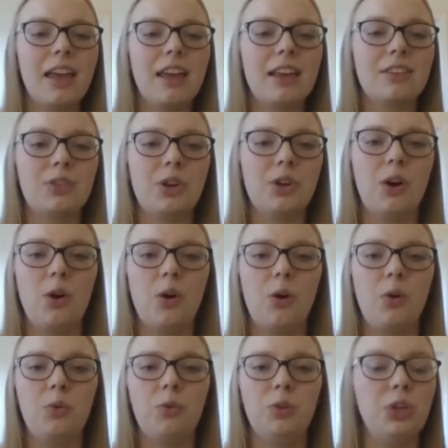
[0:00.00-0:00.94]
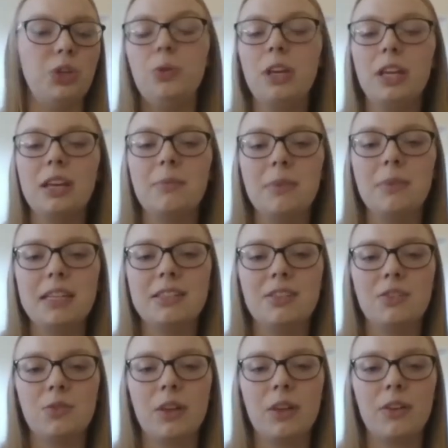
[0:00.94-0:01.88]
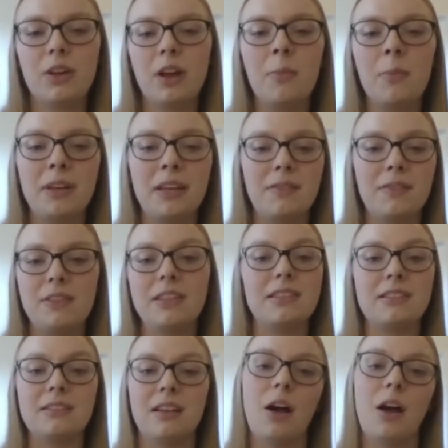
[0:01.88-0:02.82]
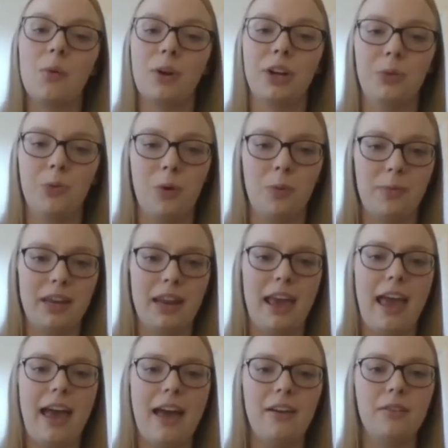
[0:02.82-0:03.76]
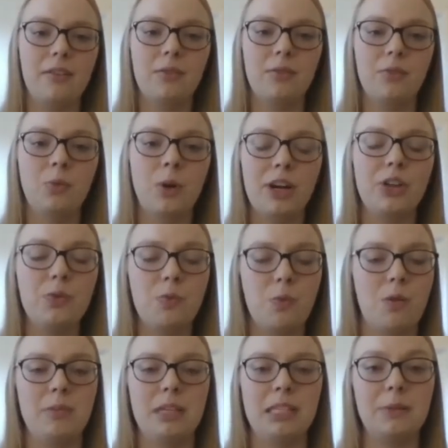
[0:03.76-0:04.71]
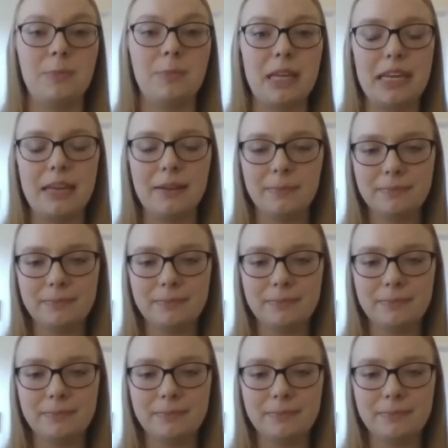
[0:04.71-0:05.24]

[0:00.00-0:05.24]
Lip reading: So you can get me into another company if this is not where you want me to have, where you want me to be.